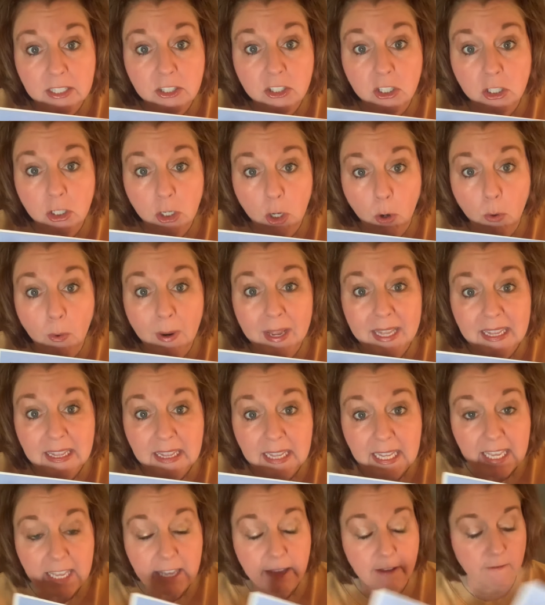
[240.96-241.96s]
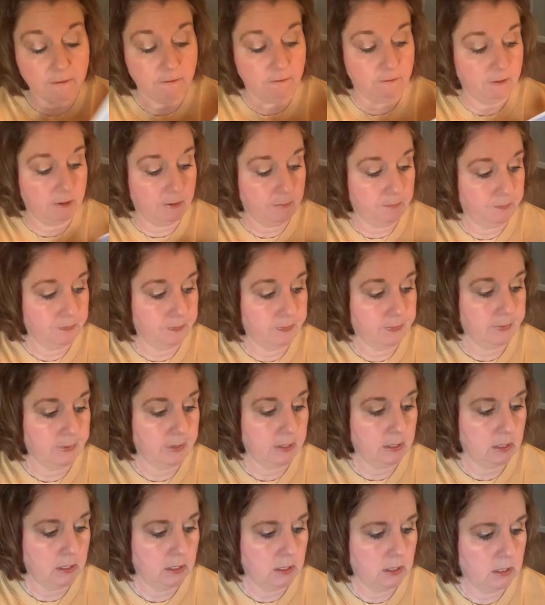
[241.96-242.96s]
to go and live.
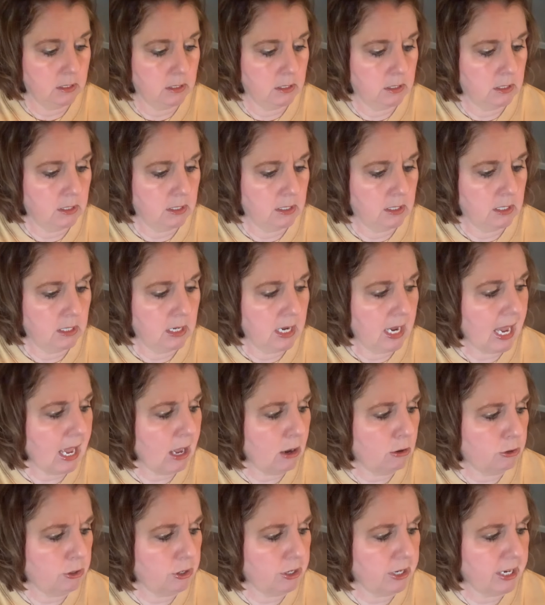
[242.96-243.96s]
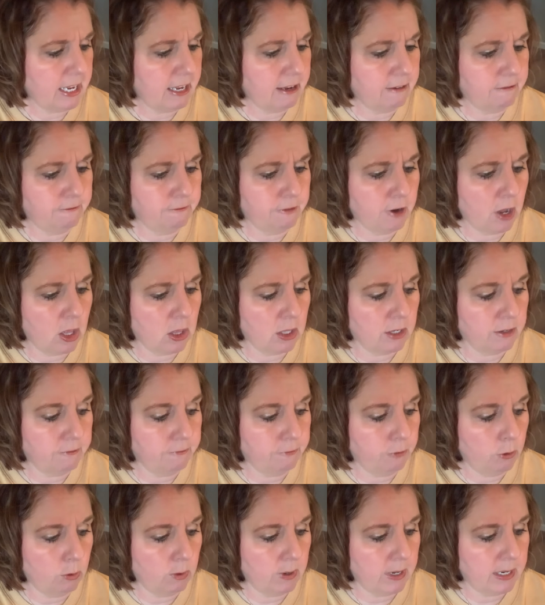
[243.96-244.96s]
How could he have fallen
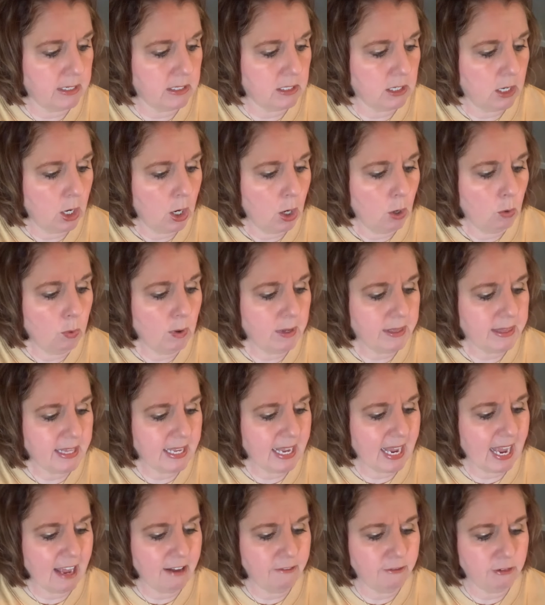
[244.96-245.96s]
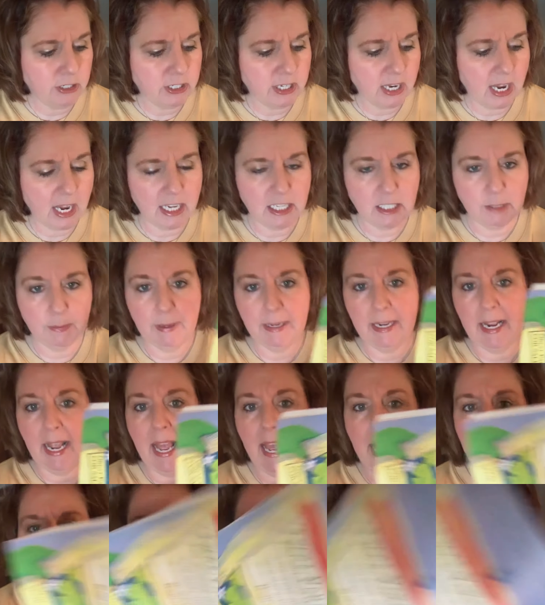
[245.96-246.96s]
for it? What the advertisement
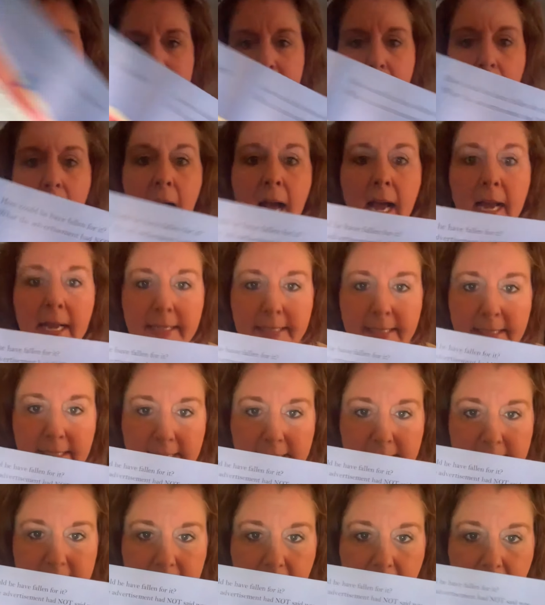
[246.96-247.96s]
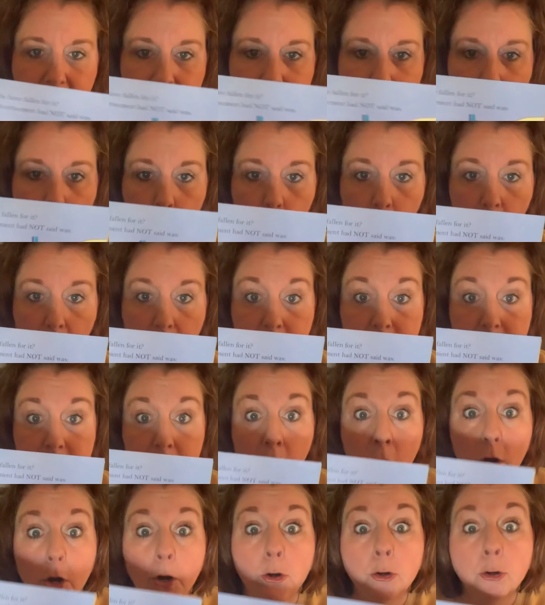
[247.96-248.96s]
had not said was
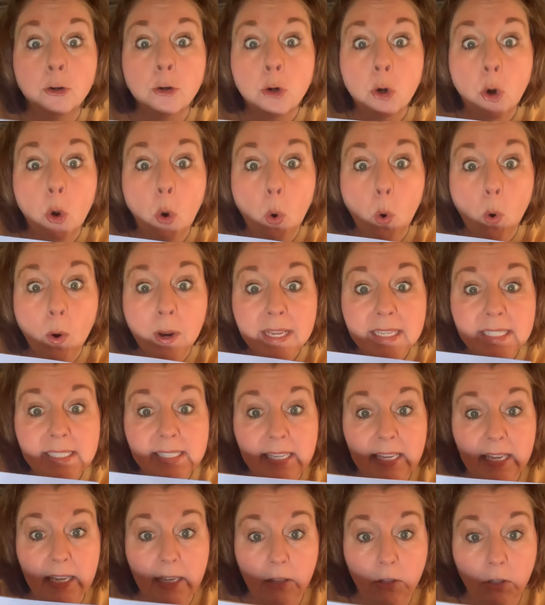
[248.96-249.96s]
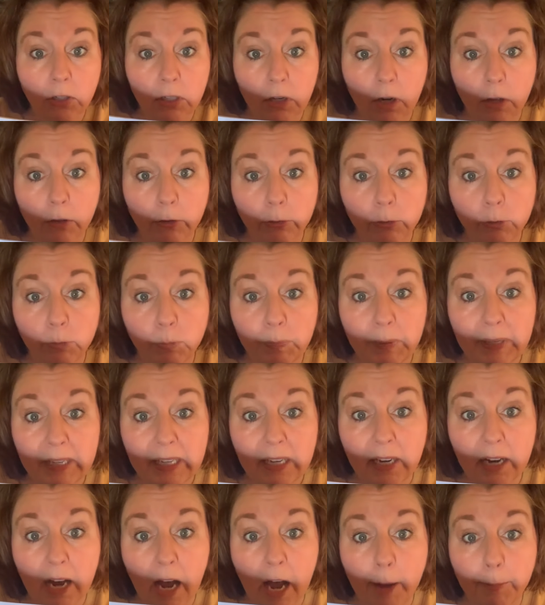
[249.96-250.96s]
noisy. Look at all those
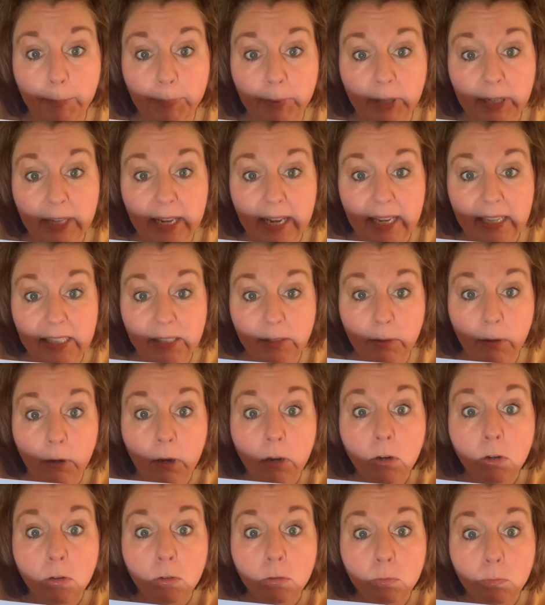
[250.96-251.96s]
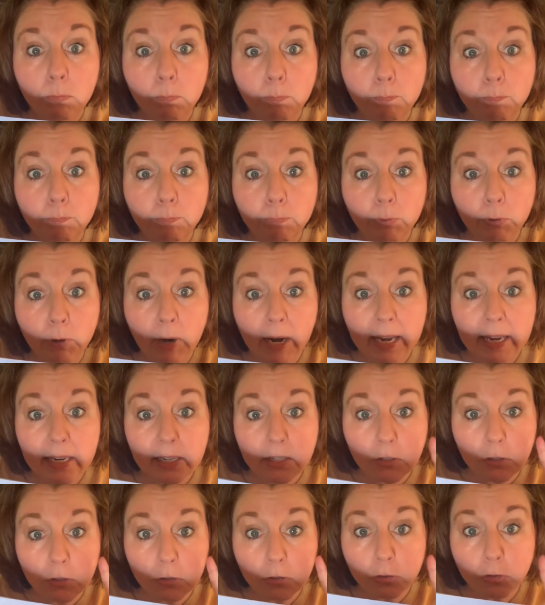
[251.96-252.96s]
big uppercase,
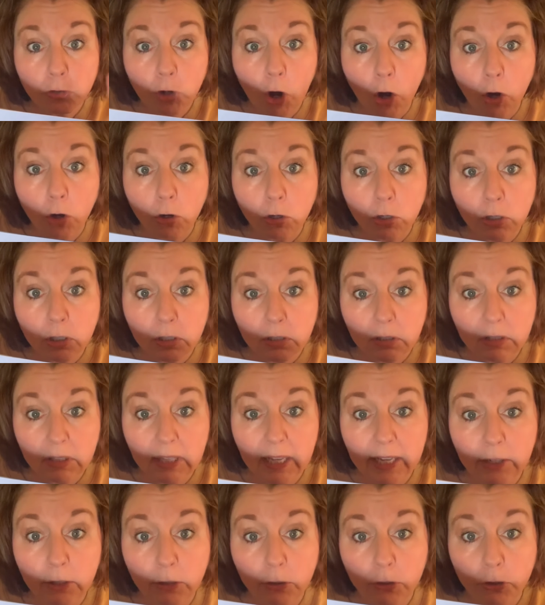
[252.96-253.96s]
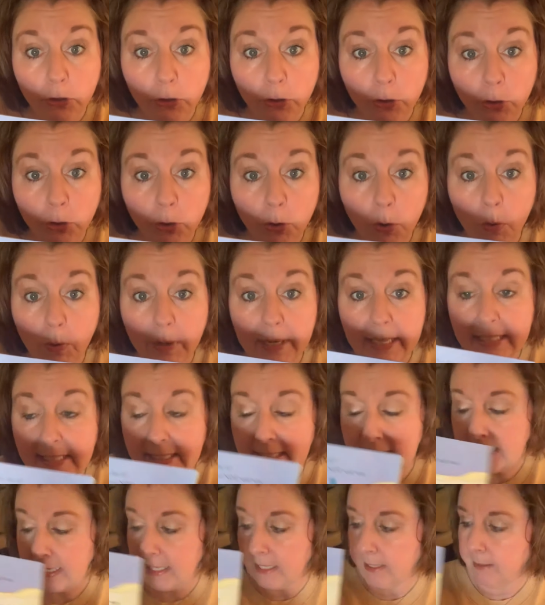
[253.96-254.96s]
bright, dark letters, noisy.